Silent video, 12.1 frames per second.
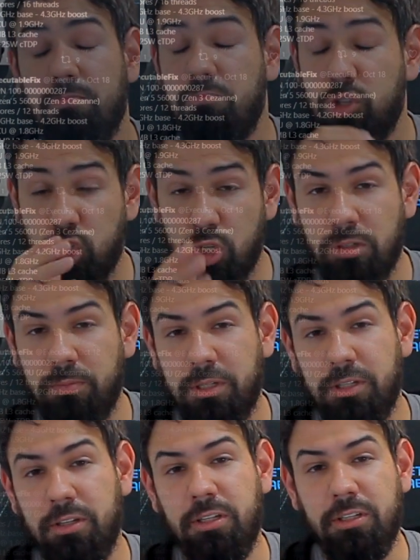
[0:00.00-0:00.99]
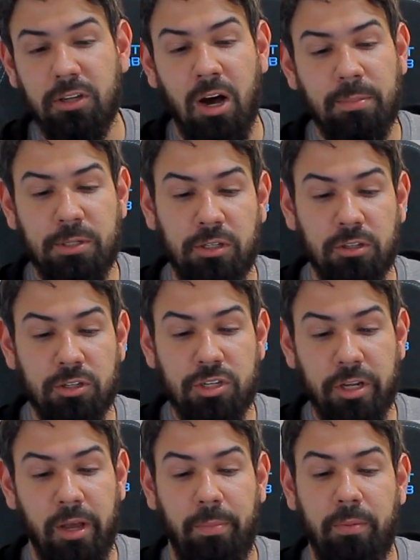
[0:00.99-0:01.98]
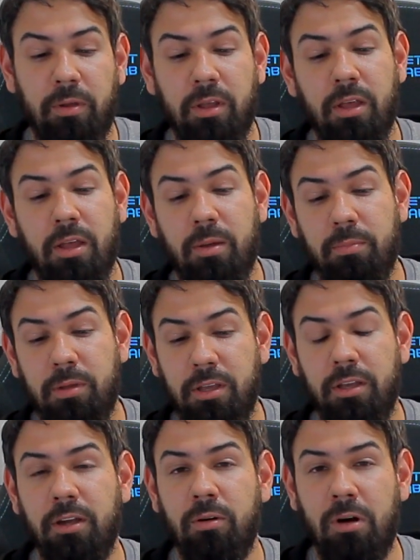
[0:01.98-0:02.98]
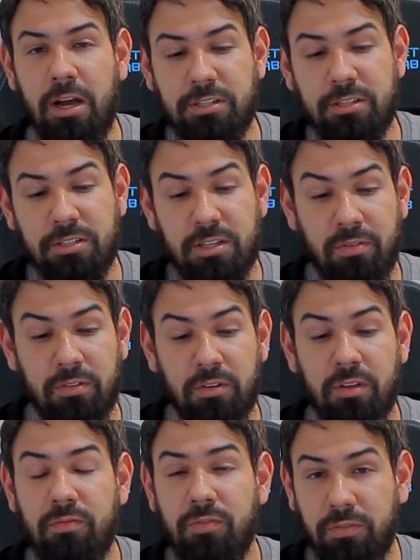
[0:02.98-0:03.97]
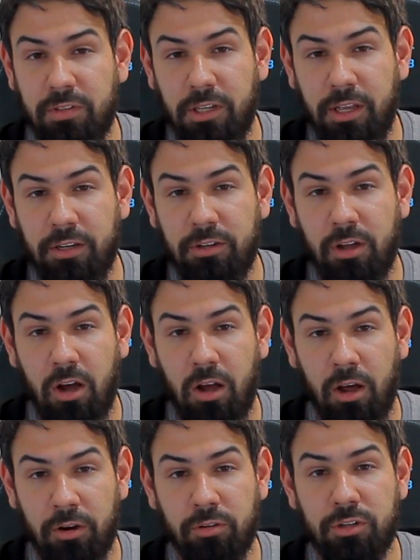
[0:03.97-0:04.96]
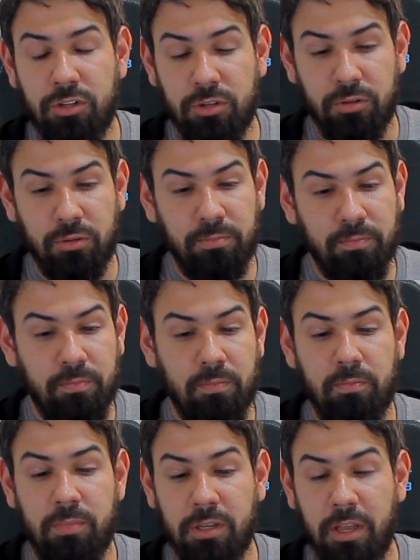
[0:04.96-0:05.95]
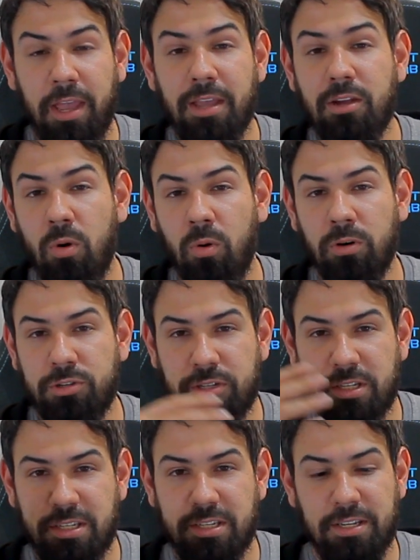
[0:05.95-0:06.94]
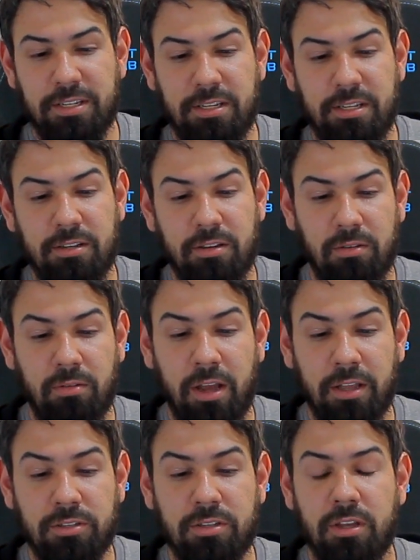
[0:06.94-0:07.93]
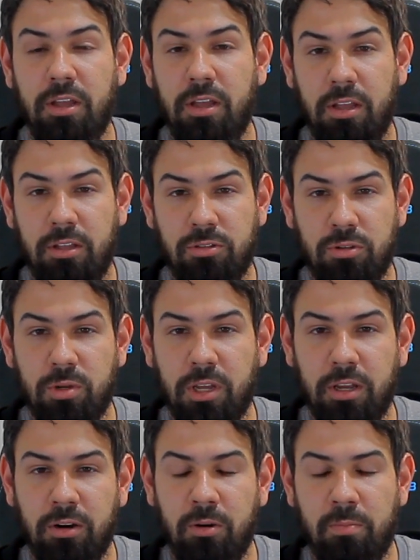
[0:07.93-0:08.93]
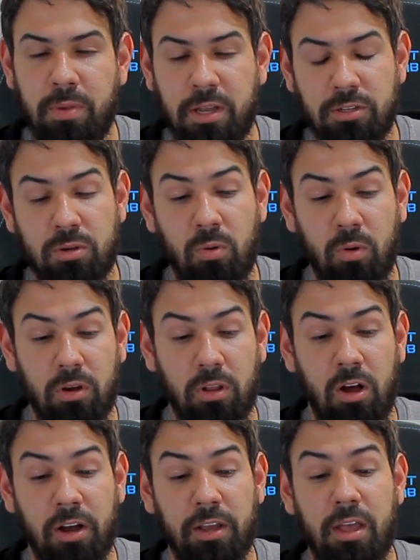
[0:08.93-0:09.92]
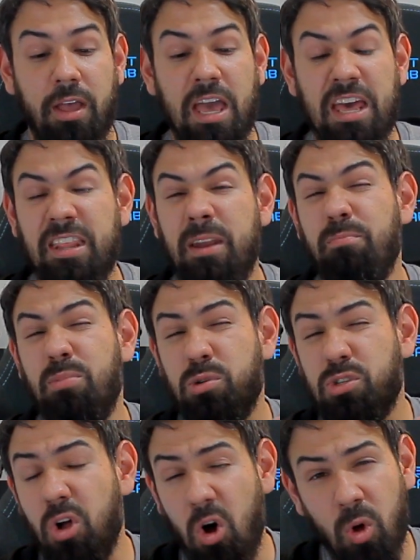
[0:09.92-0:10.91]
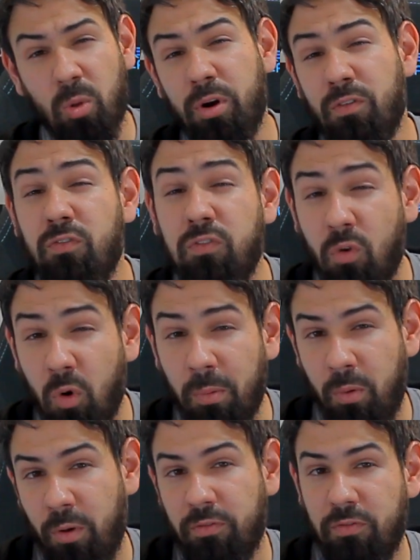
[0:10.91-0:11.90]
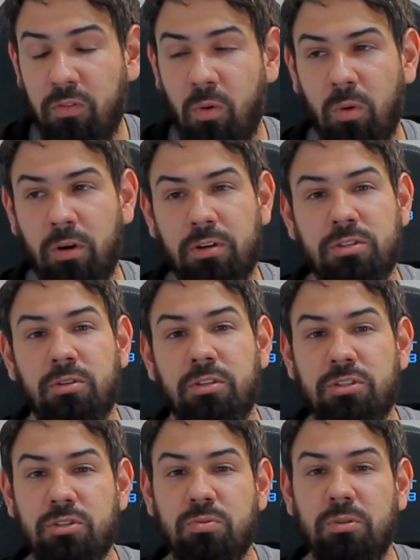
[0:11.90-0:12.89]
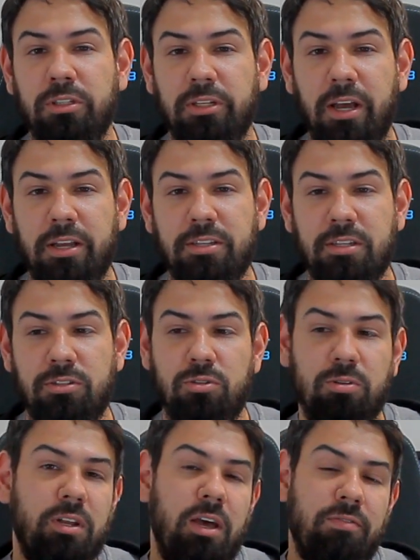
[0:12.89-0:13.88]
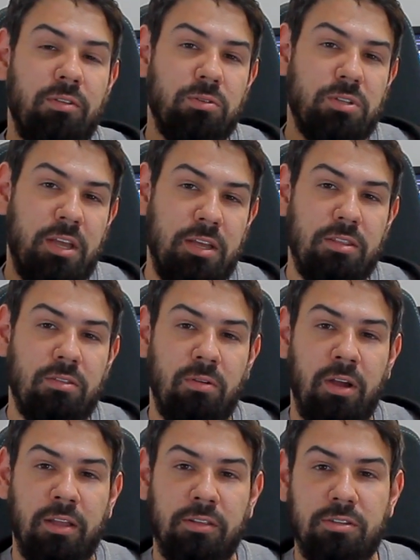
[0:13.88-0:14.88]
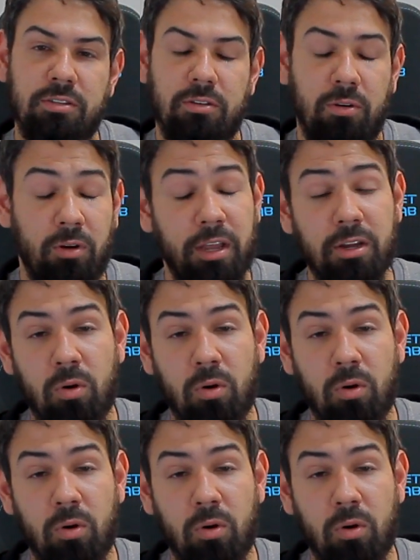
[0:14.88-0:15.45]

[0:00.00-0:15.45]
should be the top tier chip, being a Ryzen 7 5800U, being 8 cores, 16 threads, 2 gigahertz base core clock, and then boost all the way to 4.4. So this is really nice, as you can have those 8 threads or 8